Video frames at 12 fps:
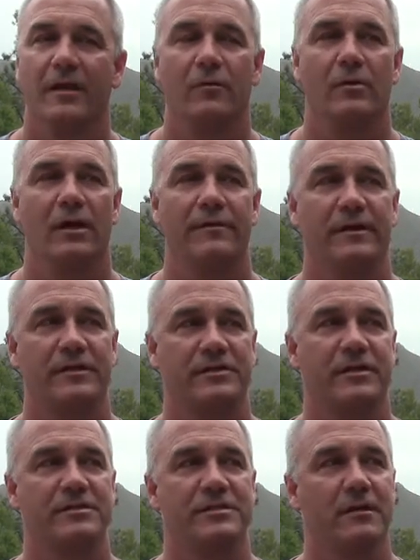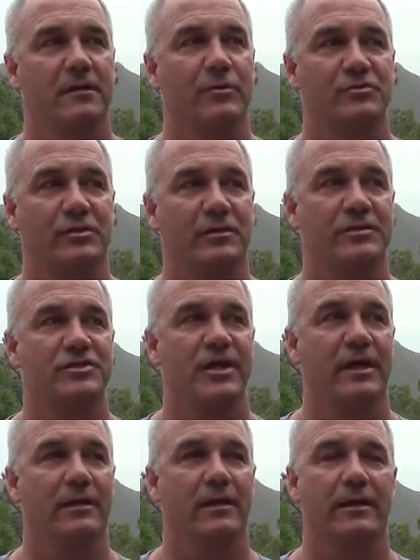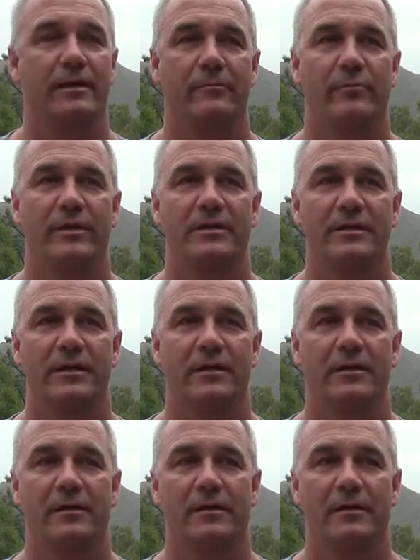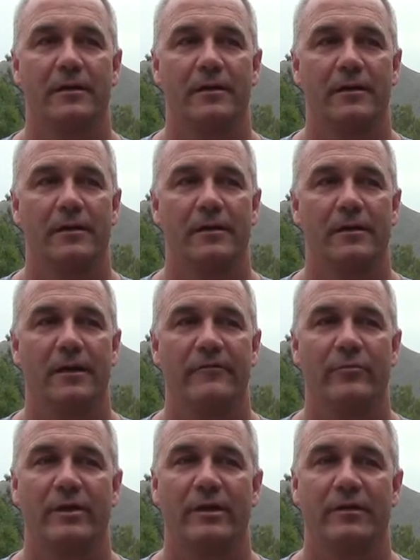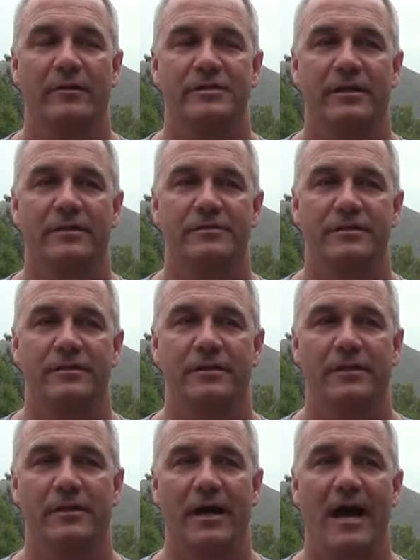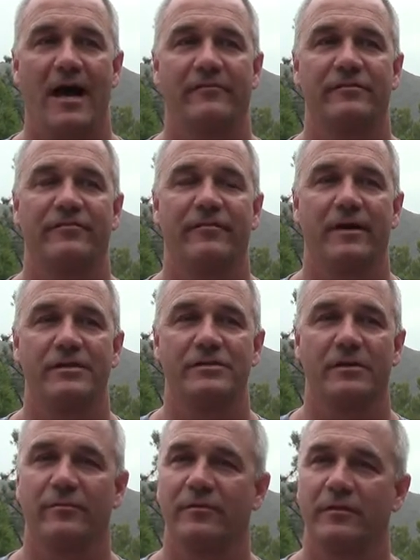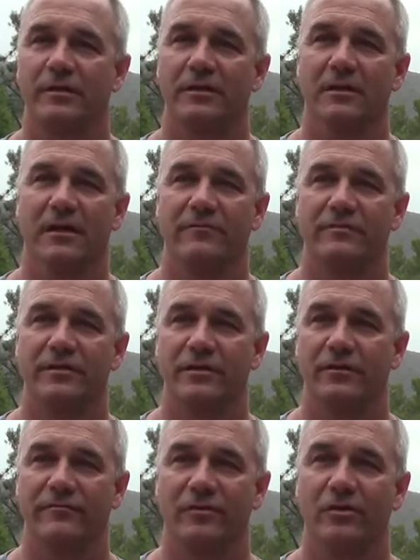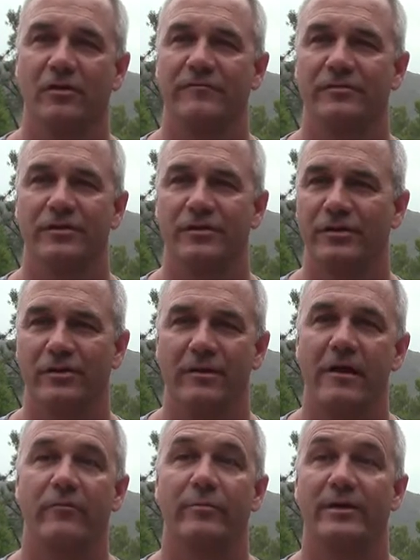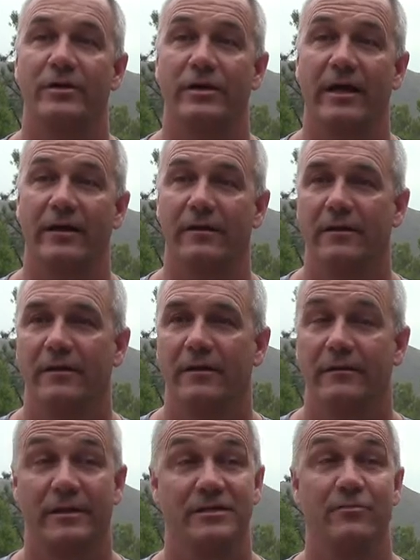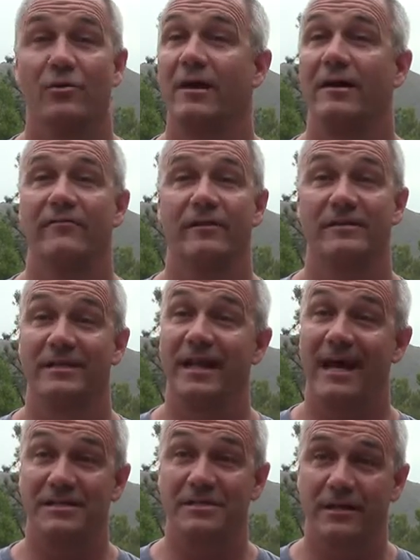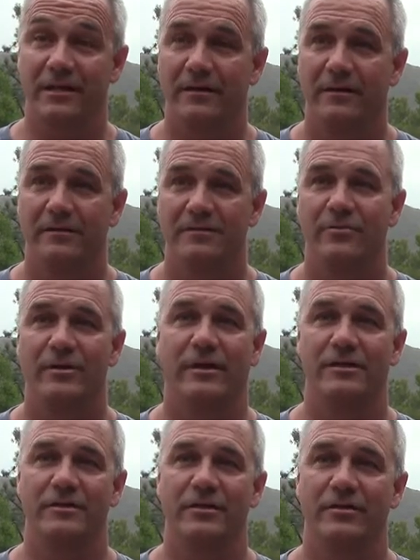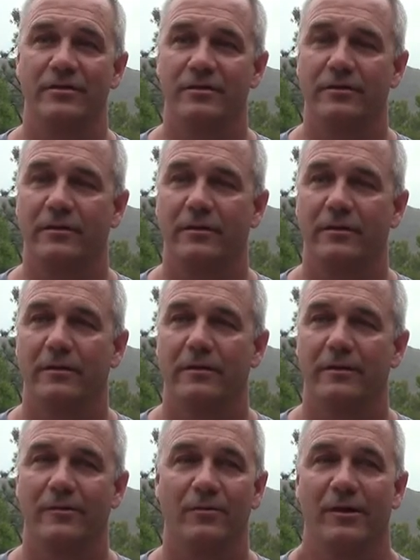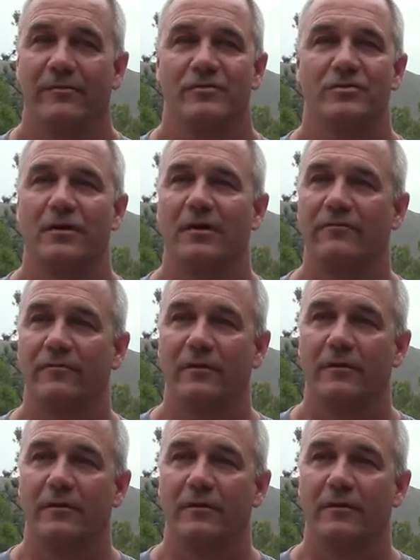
Well, I think it's going to sound almost cliche-like, but you know, everybody always hears that you have to find something that you love to do. If you don't love to do it, you'll never be good at it, because you won't have the tenacity to want to continue to do it. Yeah. You won't have the drive.